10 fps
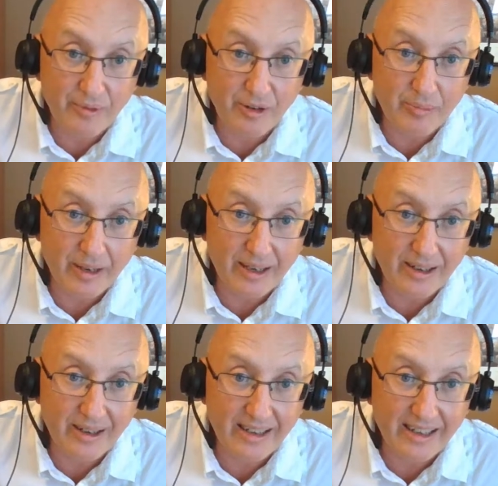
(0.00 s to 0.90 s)
We'll be
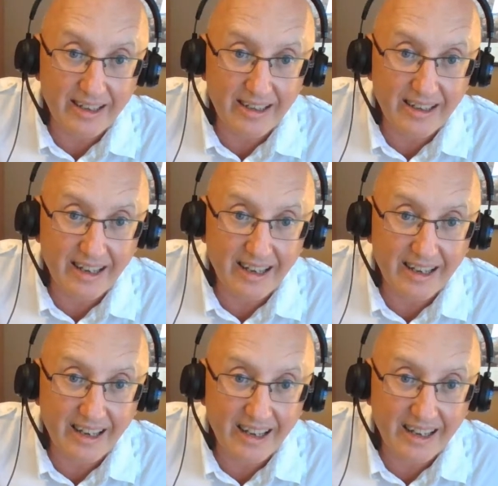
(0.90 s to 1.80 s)
looking
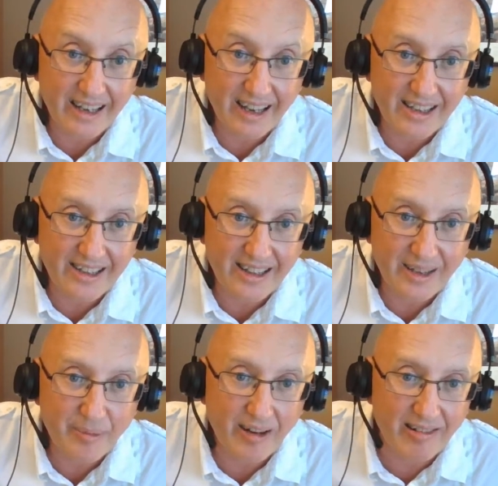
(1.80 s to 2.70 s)
ahead to the
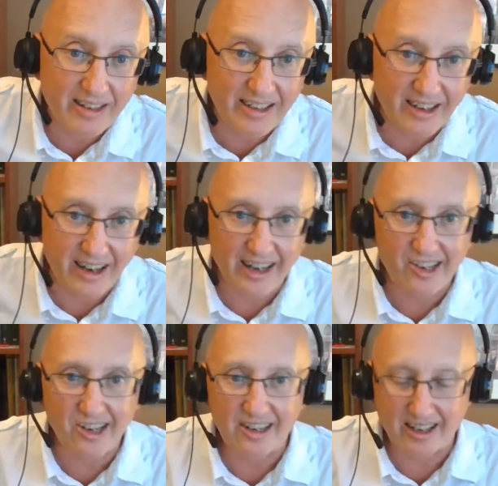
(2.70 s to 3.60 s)
American
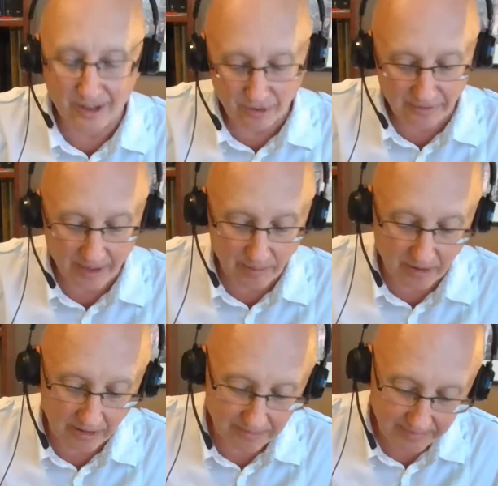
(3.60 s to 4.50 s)
election in
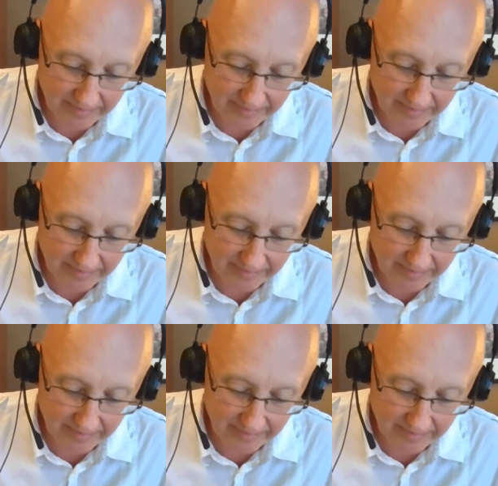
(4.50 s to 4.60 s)
November,